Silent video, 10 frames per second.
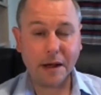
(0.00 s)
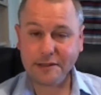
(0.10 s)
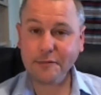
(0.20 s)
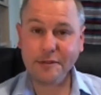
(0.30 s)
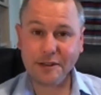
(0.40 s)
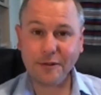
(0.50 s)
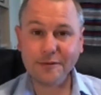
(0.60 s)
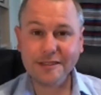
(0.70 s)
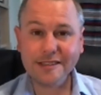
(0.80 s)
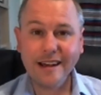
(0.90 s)
better
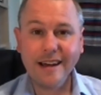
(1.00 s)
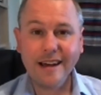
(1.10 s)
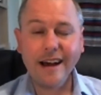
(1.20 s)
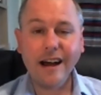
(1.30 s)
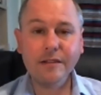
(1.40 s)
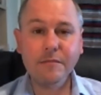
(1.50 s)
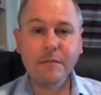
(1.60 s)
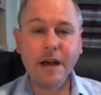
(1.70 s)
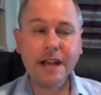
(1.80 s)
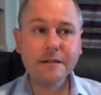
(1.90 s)
results,
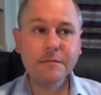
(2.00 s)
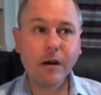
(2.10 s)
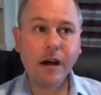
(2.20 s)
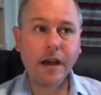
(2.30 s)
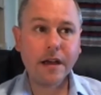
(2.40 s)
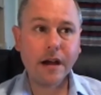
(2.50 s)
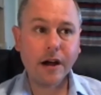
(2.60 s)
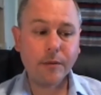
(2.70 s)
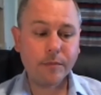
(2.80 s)
and made my